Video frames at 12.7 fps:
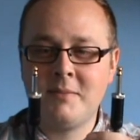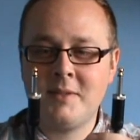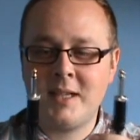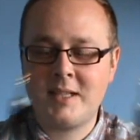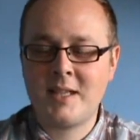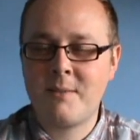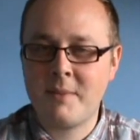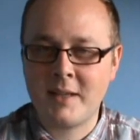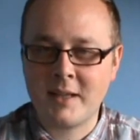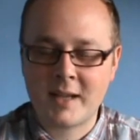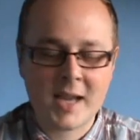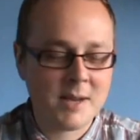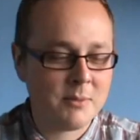They sent me the
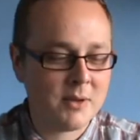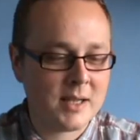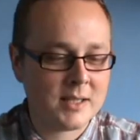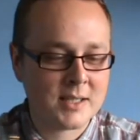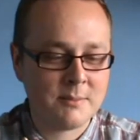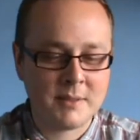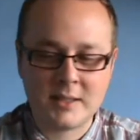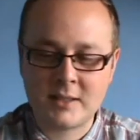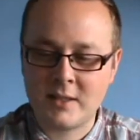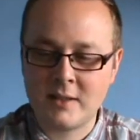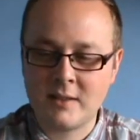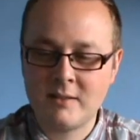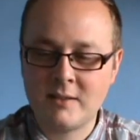cable asking me
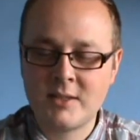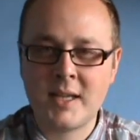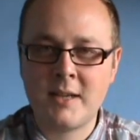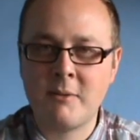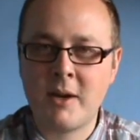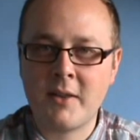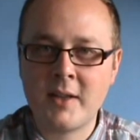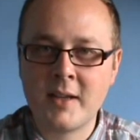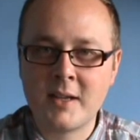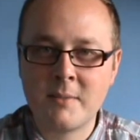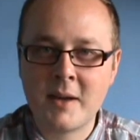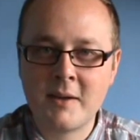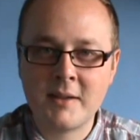to say what I think
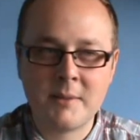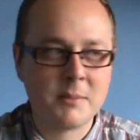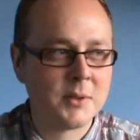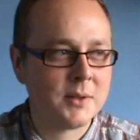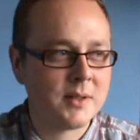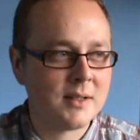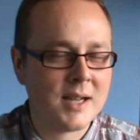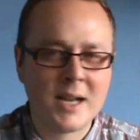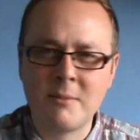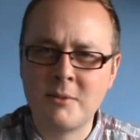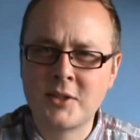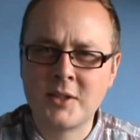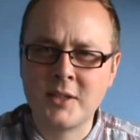about it, but how
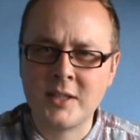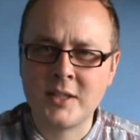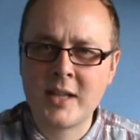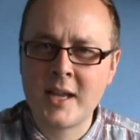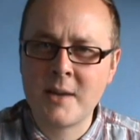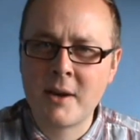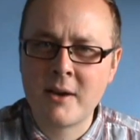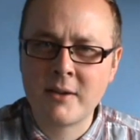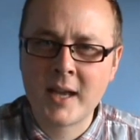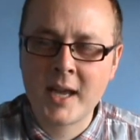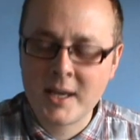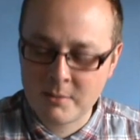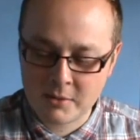much can you say about a
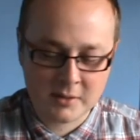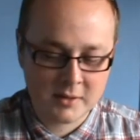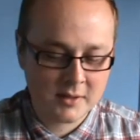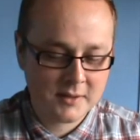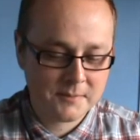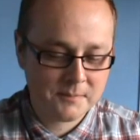cable